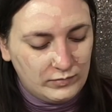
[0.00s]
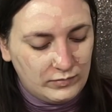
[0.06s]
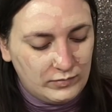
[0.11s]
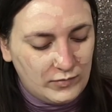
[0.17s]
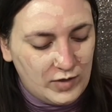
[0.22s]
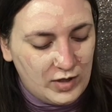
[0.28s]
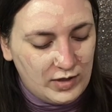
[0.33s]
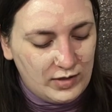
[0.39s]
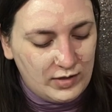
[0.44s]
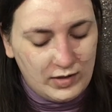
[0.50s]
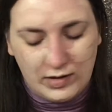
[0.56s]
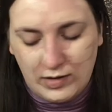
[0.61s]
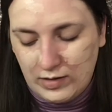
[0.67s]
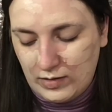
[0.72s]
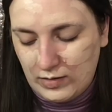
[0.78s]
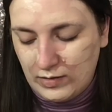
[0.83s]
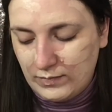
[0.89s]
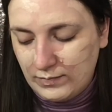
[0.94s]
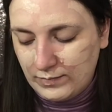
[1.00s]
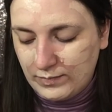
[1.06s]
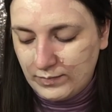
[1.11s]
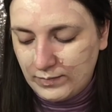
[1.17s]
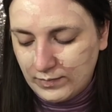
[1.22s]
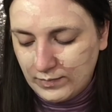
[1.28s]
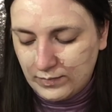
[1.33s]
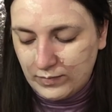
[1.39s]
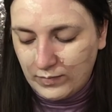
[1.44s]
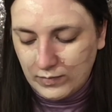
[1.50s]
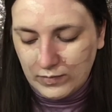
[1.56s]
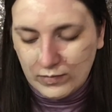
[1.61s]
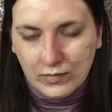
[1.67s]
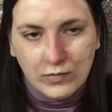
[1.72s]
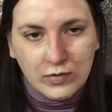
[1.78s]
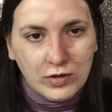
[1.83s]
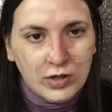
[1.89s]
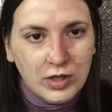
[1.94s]
Just a little.
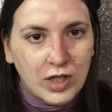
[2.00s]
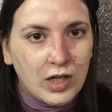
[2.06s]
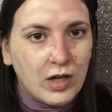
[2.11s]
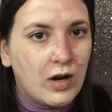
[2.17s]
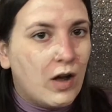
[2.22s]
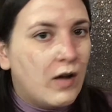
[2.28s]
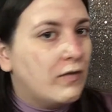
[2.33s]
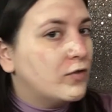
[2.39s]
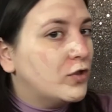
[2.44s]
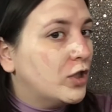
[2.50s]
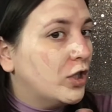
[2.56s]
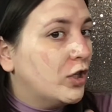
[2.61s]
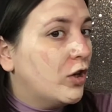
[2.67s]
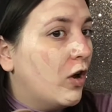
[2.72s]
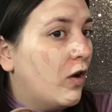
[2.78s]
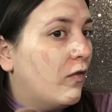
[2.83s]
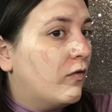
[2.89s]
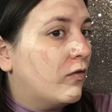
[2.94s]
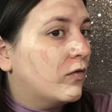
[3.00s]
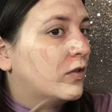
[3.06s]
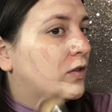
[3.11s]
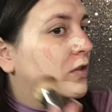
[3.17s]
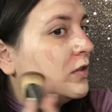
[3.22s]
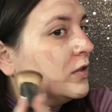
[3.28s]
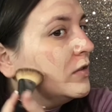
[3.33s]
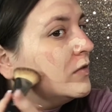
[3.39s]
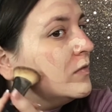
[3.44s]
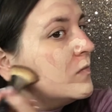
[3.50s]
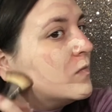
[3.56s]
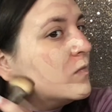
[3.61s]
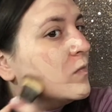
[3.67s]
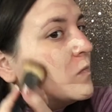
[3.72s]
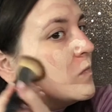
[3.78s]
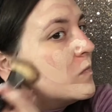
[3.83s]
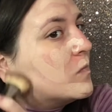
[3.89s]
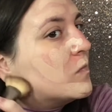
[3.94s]
Shake it off.
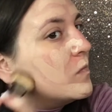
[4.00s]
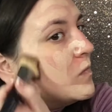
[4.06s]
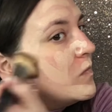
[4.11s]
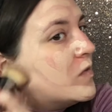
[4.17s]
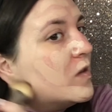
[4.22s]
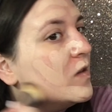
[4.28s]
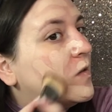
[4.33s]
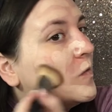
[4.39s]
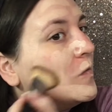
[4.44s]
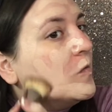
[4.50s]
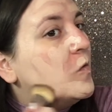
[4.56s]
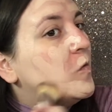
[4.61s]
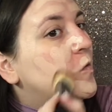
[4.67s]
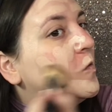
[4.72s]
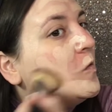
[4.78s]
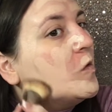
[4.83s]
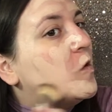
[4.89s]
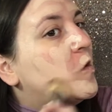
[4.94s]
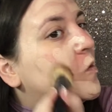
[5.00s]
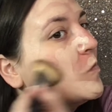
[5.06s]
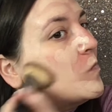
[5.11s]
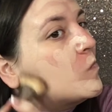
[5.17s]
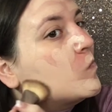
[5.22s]
And then, oh yeah.